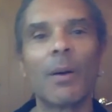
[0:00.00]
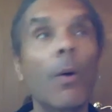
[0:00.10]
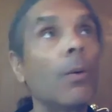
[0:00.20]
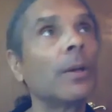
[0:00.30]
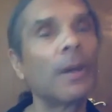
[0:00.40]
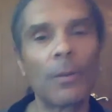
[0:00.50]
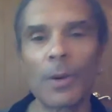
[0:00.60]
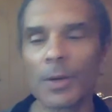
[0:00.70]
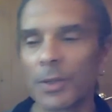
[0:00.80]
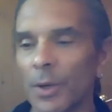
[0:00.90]
Oh yeah, I
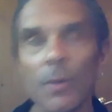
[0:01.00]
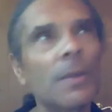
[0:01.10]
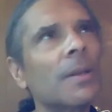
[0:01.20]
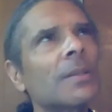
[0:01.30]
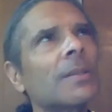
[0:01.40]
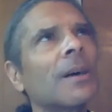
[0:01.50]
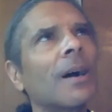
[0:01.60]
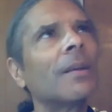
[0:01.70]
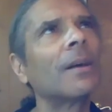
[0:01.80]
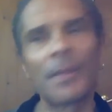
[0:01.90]
want to show you this.
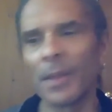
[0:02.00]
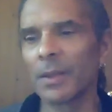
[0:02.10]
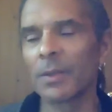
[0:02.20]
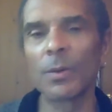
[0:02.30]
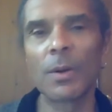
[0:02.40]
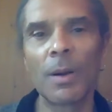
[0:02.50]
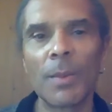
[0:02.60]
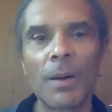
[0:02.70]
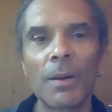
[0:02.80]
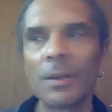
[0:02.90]
I think this will come
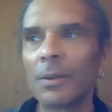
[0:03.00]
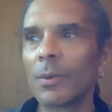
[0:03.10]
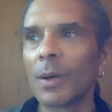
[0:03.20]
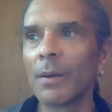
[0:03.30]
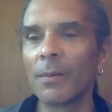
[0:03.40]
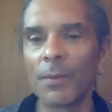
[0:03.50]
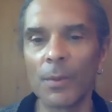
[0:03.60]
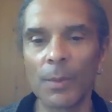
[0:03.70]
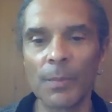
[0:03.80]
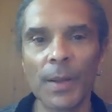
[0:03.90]
out in the right
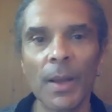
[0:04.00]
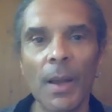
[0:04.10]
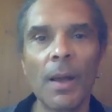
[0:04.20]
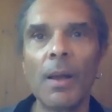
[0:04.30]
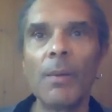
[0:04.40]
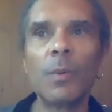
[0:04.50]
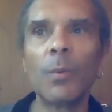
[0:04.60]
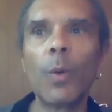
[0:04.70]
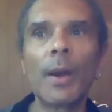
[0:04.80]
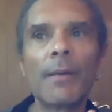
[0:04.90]
form.
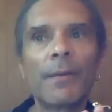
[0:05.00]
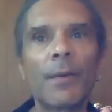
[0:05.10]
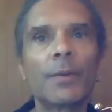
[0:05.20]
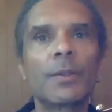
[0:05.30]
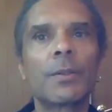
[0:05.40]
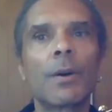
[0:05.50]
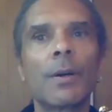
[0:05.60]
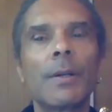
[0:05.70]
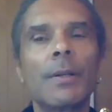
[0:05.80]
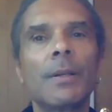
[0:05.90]
When I first
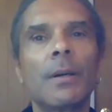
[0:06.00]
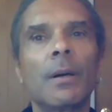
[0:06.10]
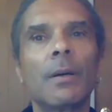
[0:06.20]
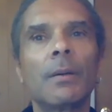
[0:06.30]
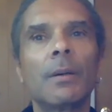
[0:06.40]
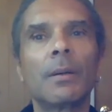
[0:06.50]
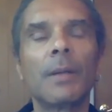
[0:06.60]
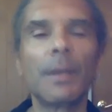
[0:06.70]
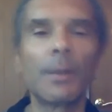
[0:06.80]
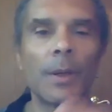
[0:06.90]
started
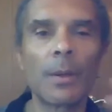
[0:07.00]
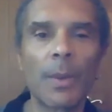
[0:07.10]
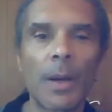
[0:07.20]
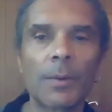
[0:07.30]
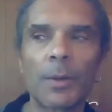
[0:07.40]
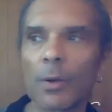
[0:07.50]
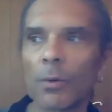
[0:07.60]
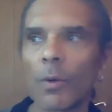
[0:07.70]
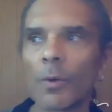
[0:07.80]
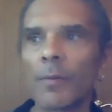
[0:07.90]
hearing about the
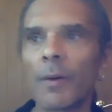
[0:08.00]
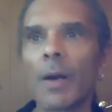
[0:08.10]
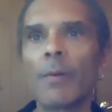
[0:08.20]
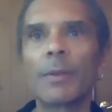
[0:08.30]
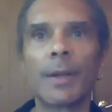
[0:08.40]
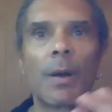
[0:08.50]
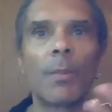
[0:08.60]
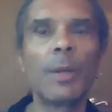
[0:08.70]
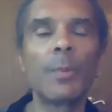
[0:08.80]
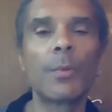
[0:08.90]
coronavirus and how
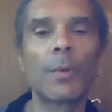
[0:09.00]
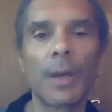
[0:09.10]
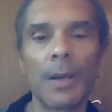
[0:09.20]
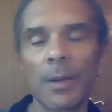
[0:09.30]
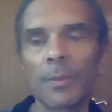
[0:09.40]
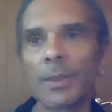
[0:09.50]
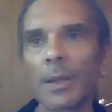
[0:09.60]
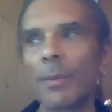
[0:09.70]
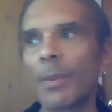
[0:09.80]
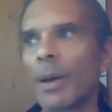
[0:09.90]
people were getting upset
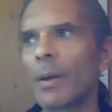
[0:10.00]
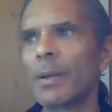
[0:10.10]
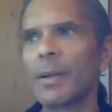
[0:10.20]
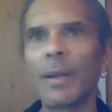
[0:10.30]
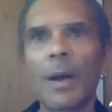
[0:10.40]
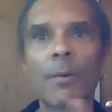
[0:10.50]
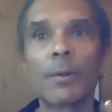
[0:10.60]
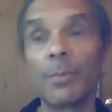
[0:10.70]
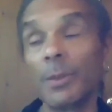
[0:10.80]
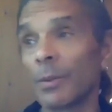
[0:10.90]
about it and how
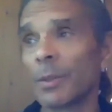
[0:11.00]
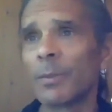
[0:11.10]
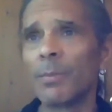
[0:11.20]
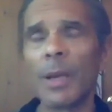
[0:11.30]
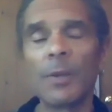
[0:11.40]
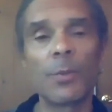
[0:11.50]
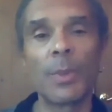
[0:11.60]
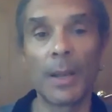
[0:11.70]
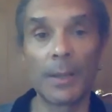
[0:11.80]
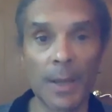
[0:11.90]
it's this major
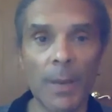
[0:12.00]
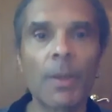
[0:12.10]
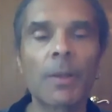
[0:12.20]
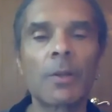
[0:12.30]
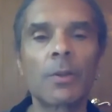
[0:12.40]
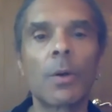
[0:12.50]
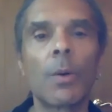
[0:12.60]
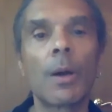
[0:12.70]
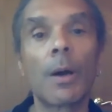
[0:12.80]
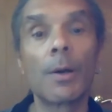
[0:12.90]
pandemic that's
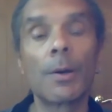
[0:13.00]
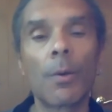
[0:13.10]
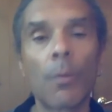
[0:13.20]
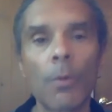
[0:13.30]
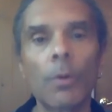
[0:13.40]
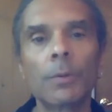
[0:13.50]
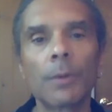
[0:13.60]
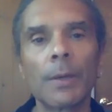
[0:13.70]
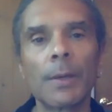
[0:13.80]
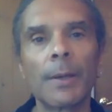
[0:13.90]
going on in our world
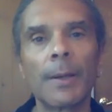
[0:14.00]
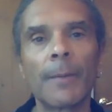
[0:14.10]
right now,